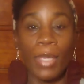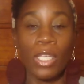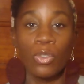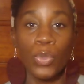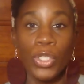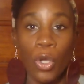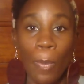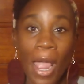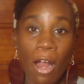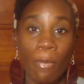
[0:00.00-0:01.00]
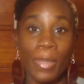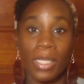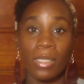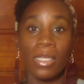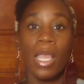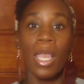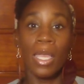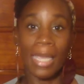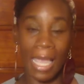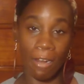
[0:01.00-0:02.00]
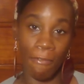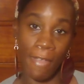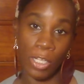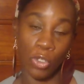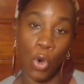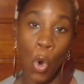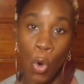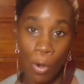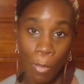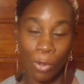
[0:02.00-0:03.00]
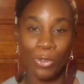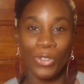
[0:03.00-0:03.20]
because we know parabens can affect your hormones.